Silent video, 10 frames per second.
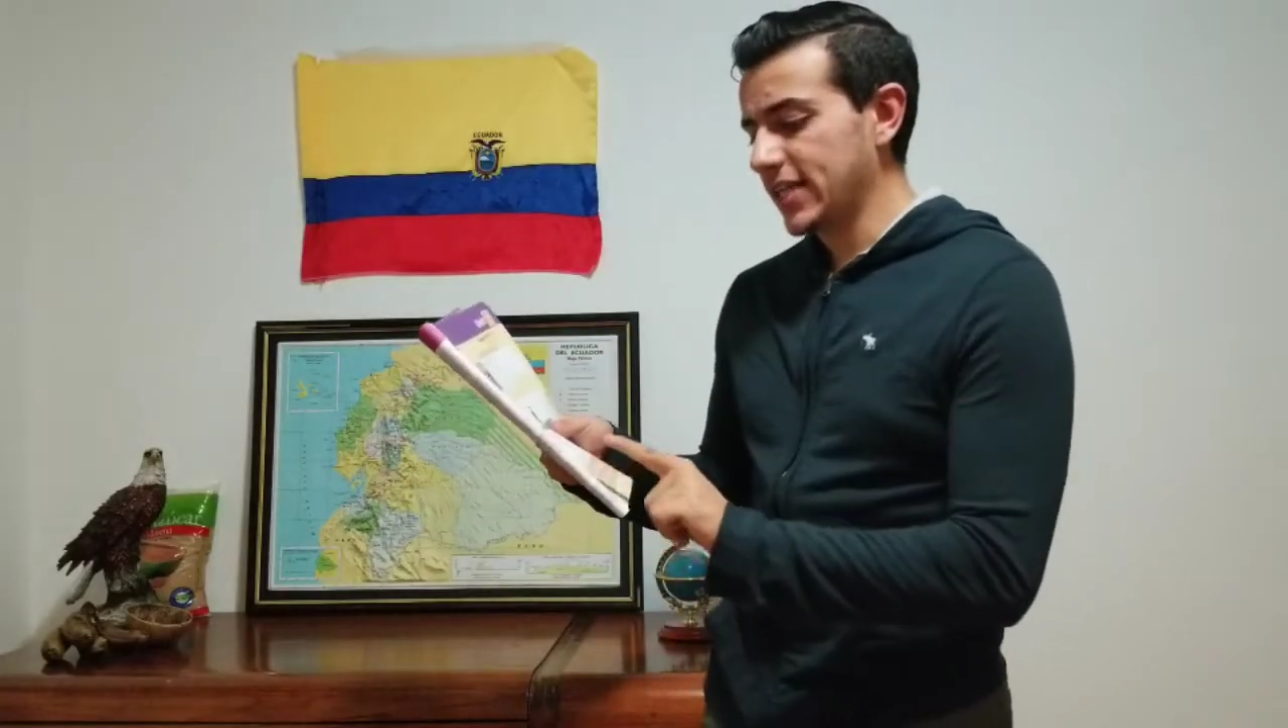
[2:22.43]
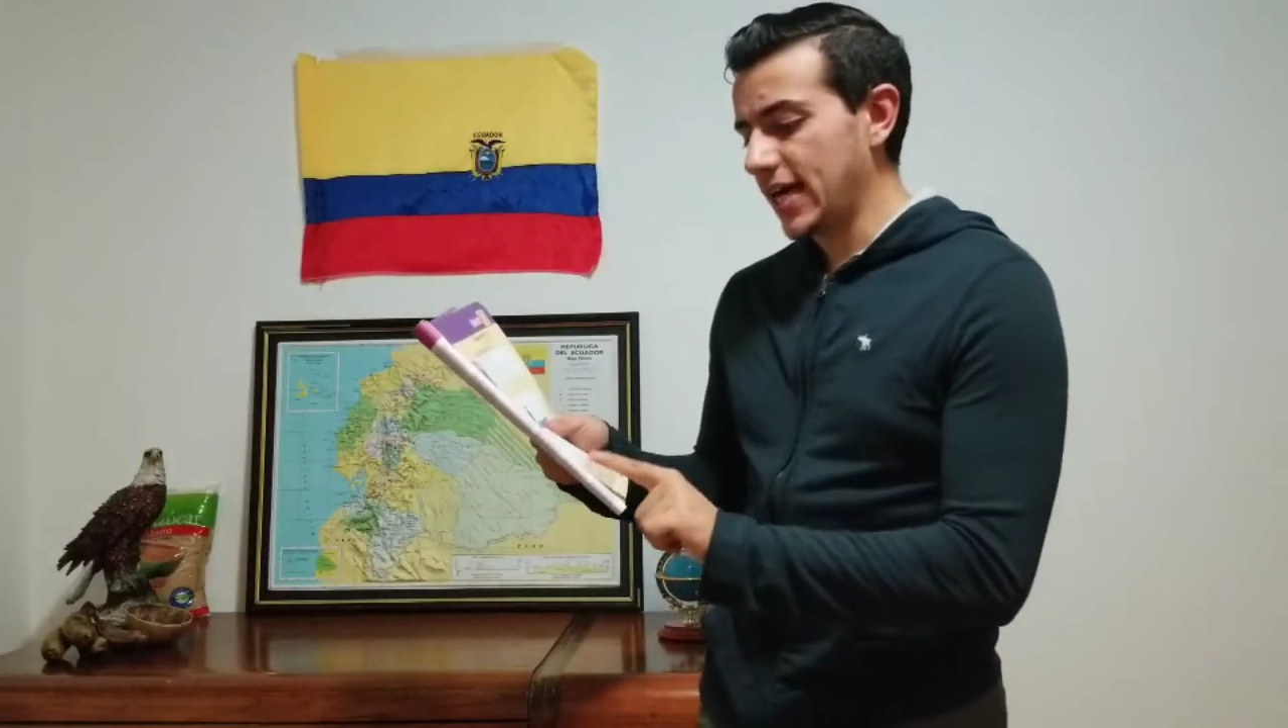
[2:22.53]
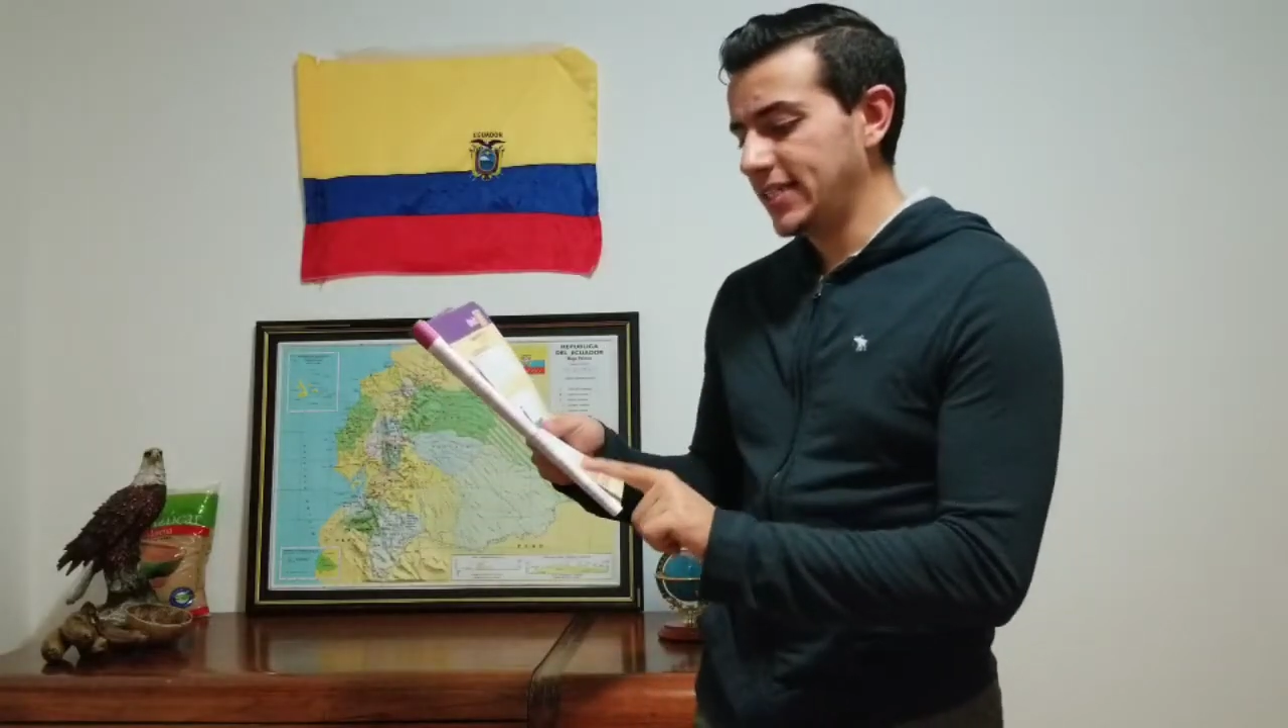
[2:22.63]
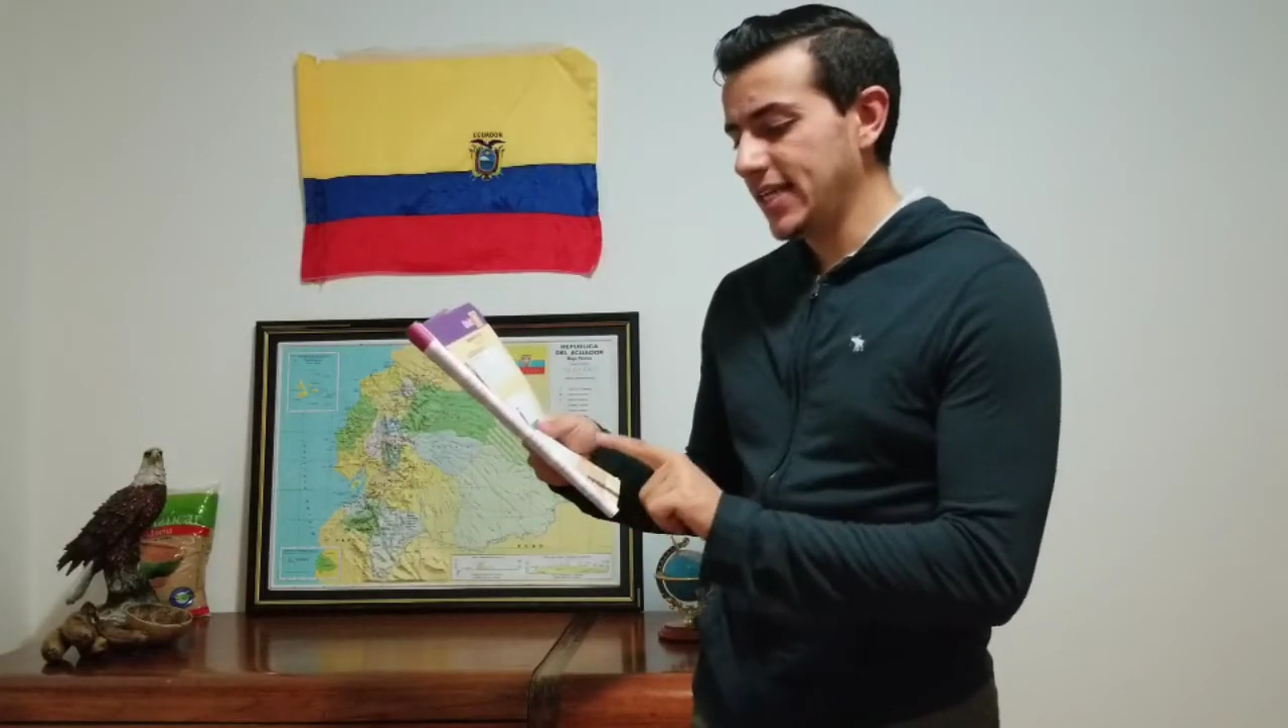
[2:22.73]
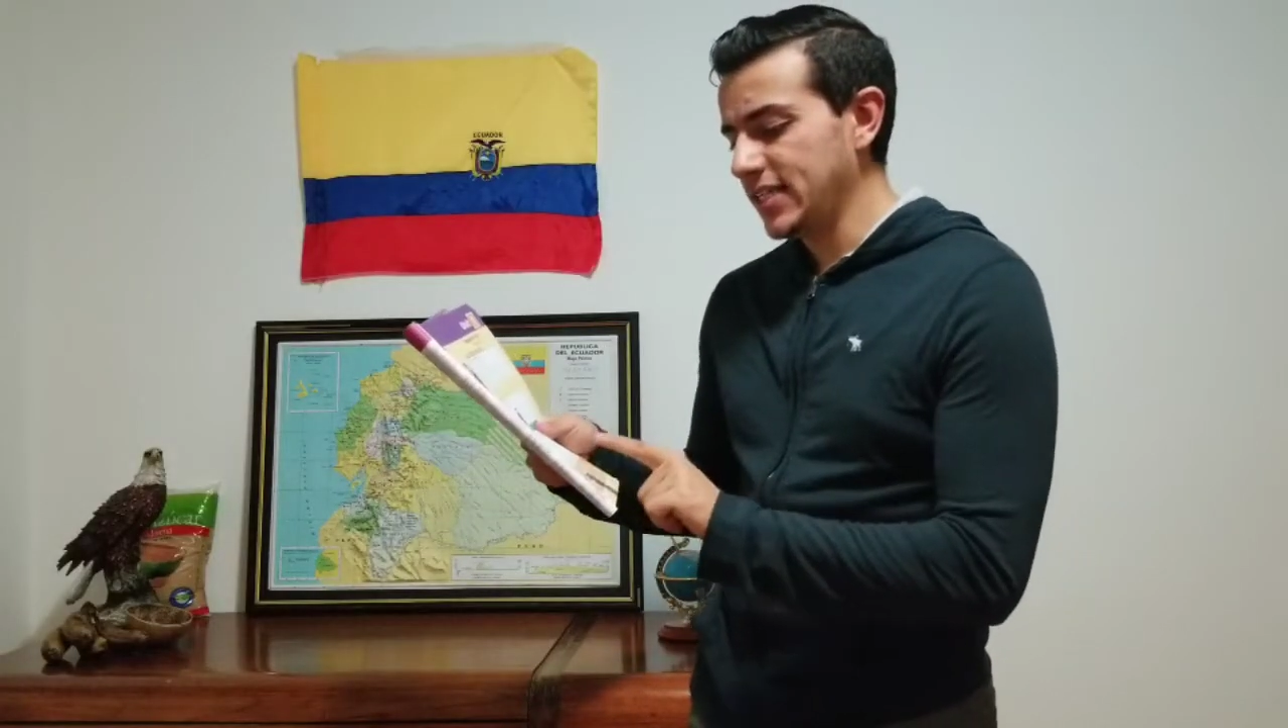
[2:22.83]

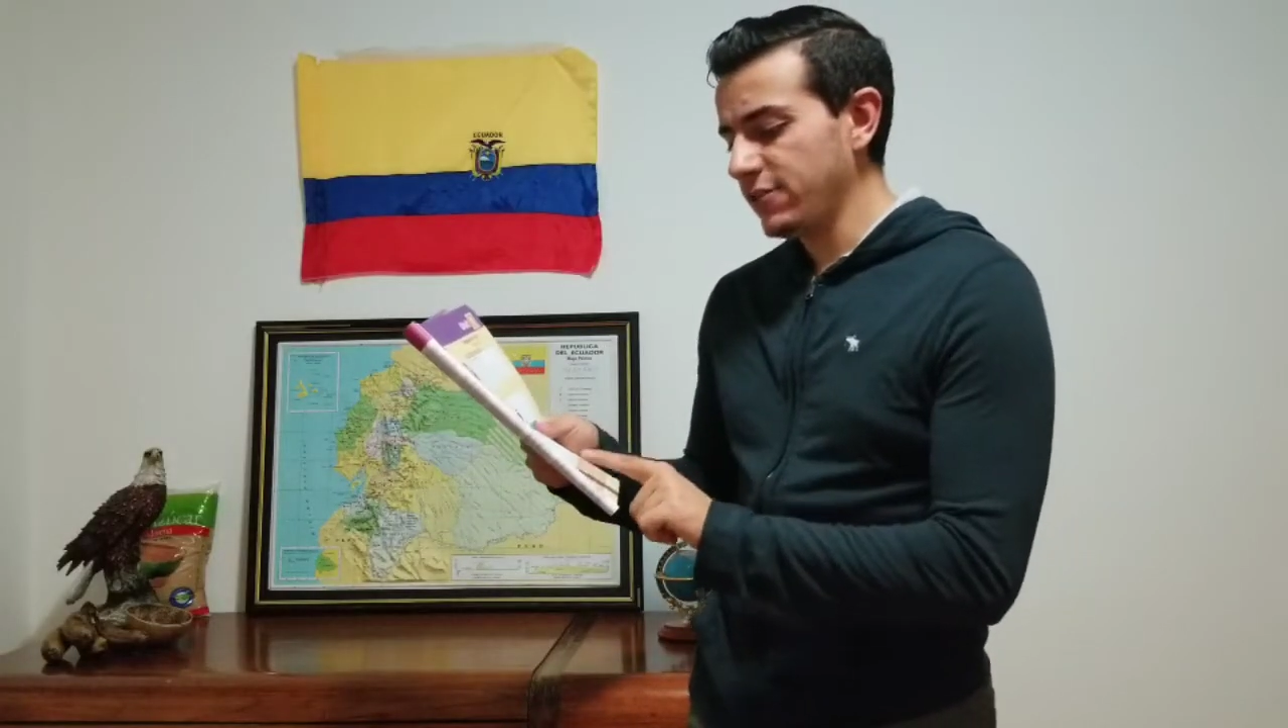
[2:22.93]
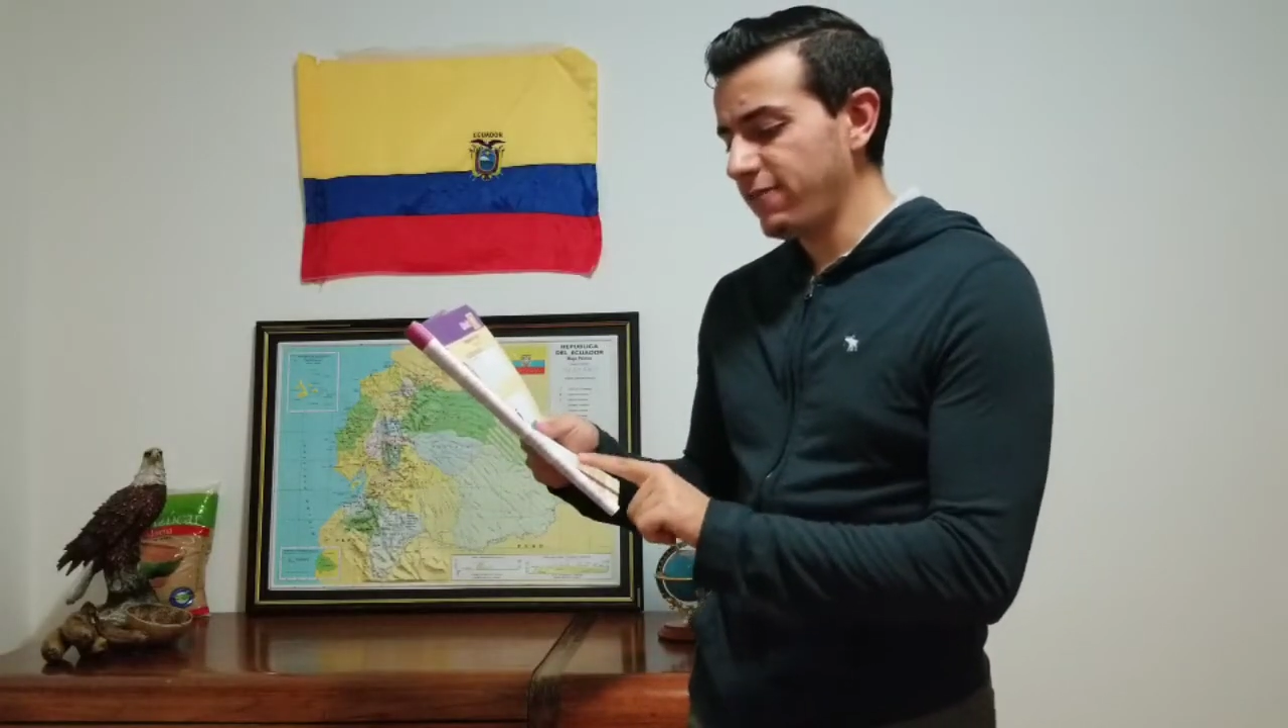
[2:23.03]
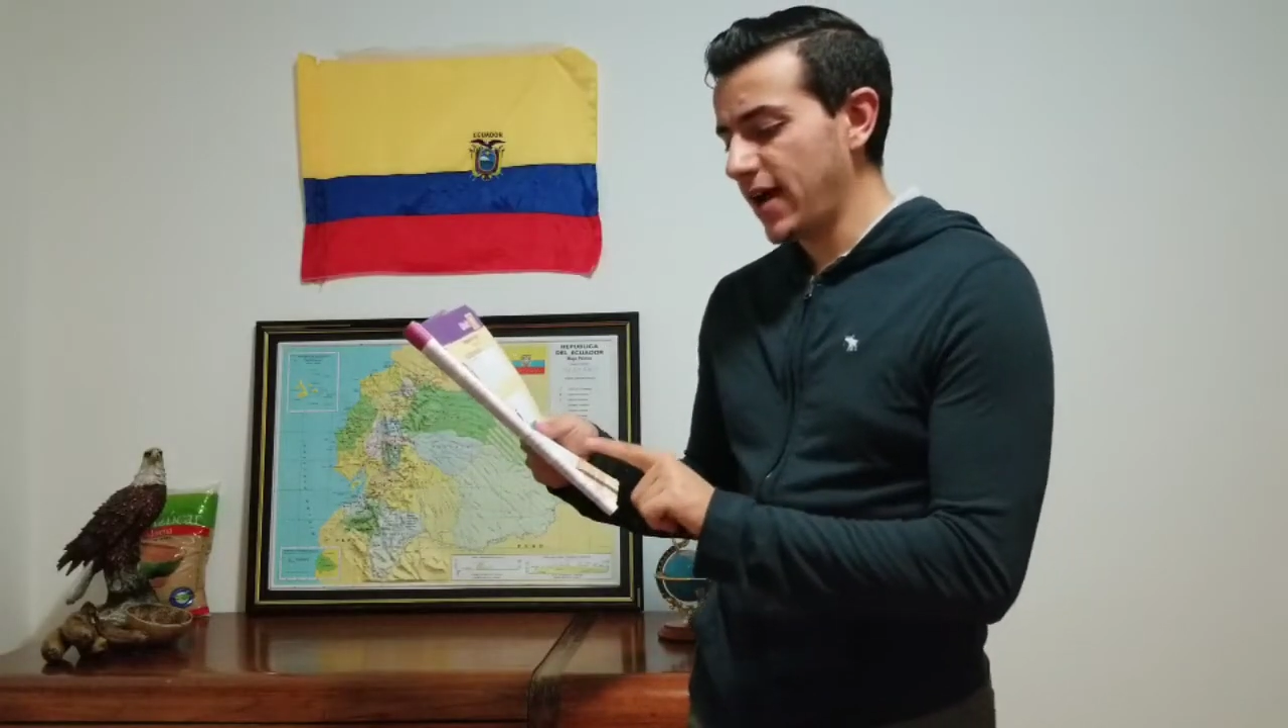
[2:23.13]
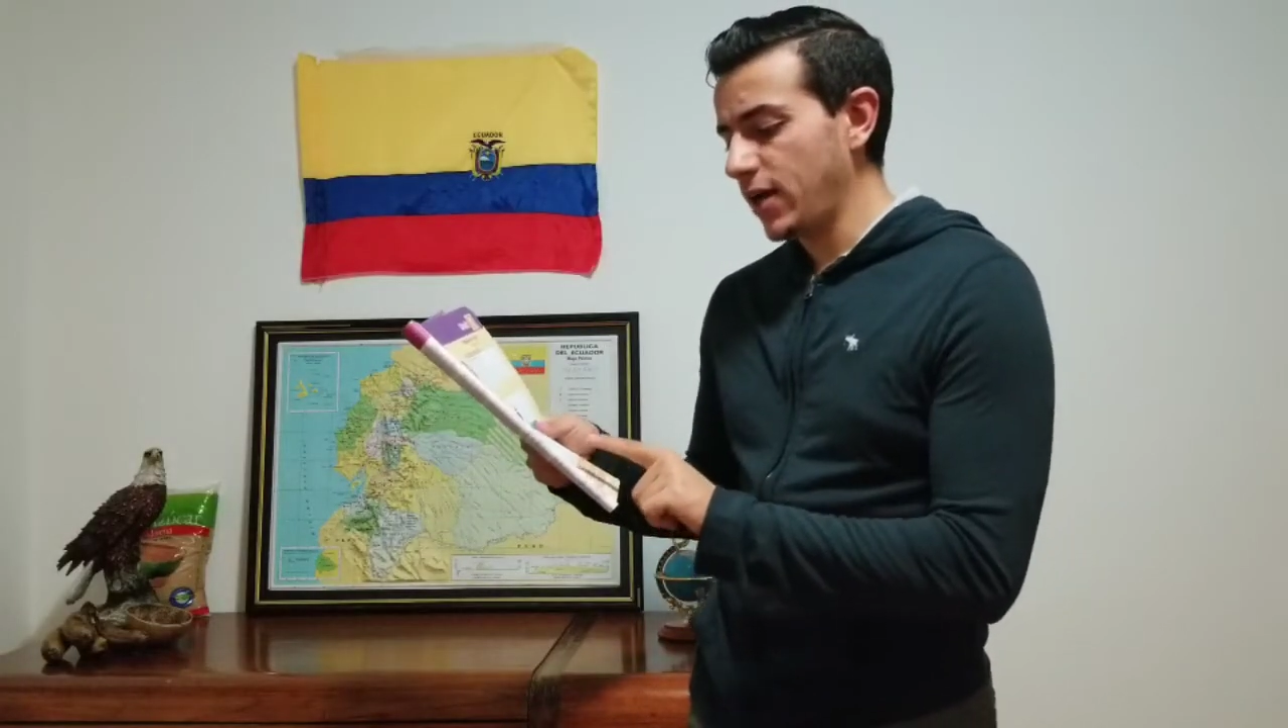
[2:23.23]
identify